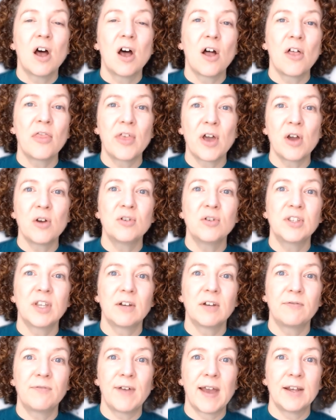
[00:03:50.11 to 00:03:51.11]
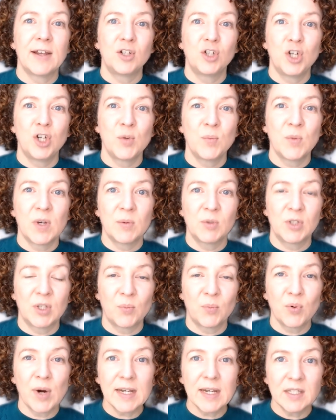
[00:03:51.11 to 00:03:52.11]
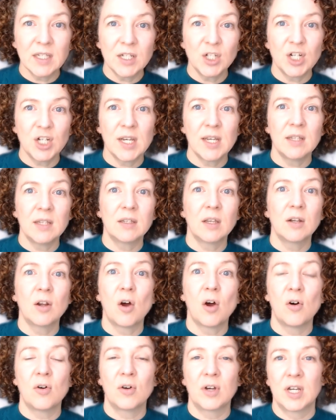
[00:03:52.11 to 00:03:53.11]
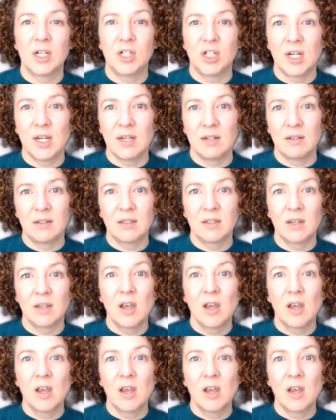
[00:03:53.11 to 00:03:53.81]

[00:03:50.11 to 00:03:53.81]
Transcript: are those that affect tumor suppressor genes and oncogenes.